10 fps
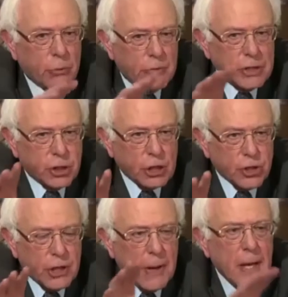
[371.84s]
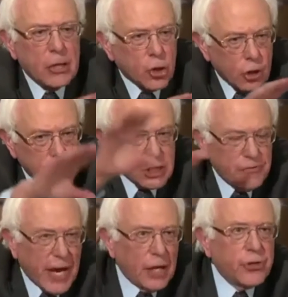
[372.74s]
River Junction. In terms of
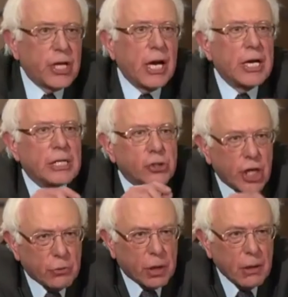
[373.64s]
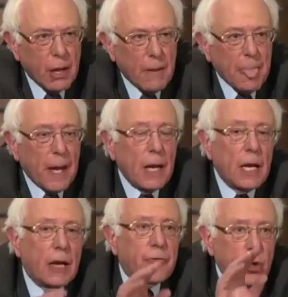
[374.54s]
health care in general,
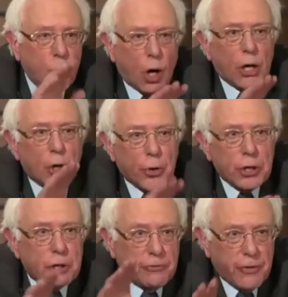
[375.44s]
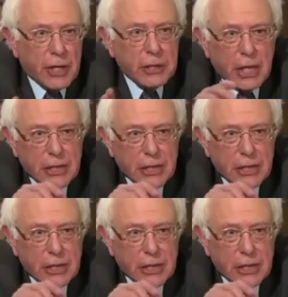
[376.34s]
if you are going to defend a